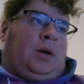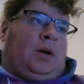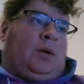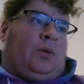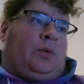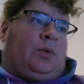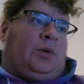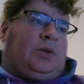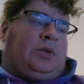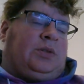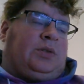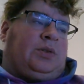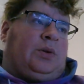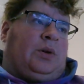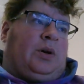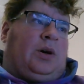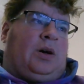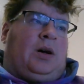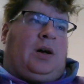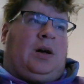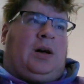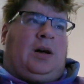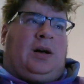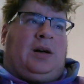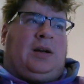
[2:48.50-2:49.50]
went to a
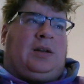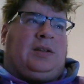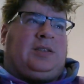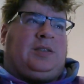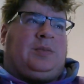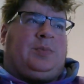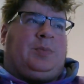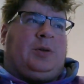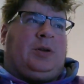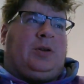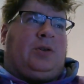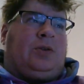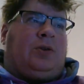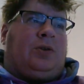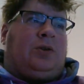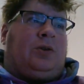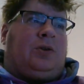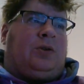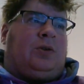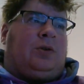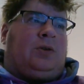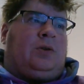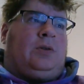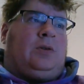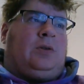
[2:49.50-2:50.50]

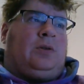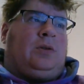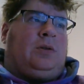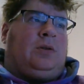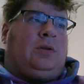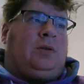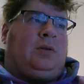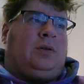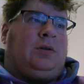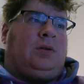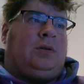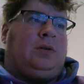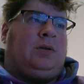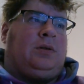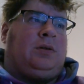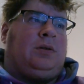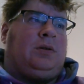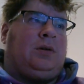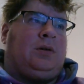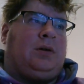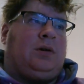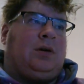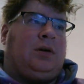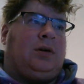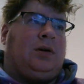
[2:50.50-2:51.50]
hospital,
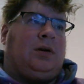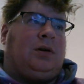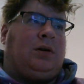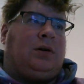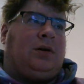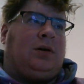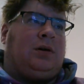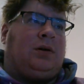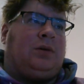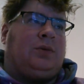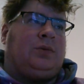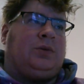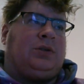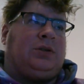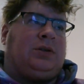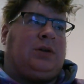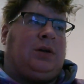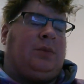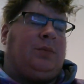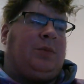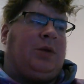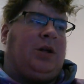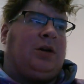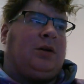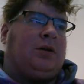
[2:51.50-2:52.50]
which
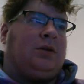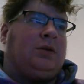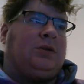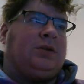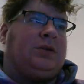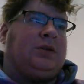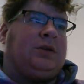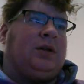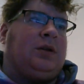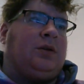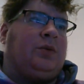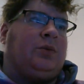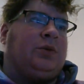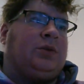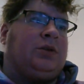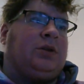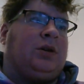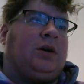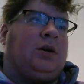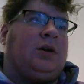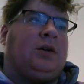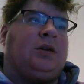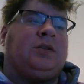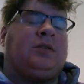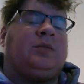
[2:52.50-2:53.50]
I'm not going to say which
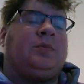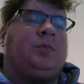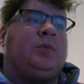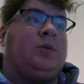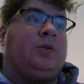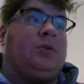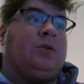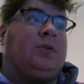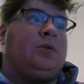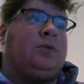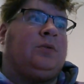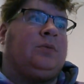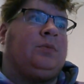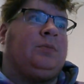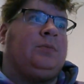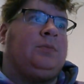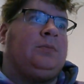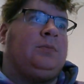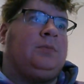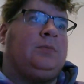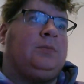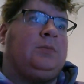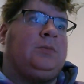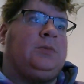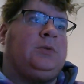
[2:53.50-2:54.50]
hospital.
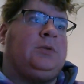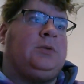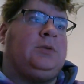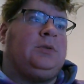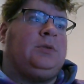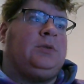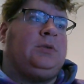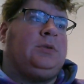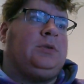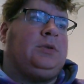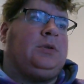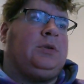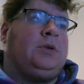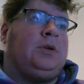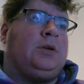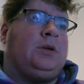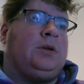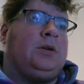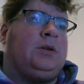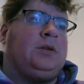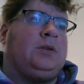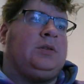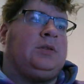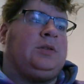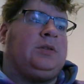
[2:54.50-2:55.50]

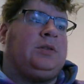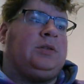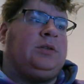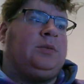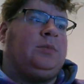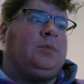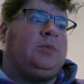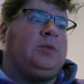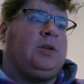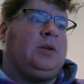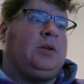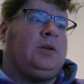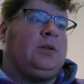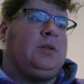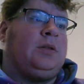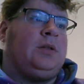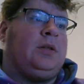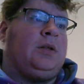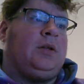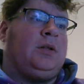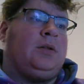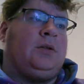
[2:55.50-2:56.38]
Seems like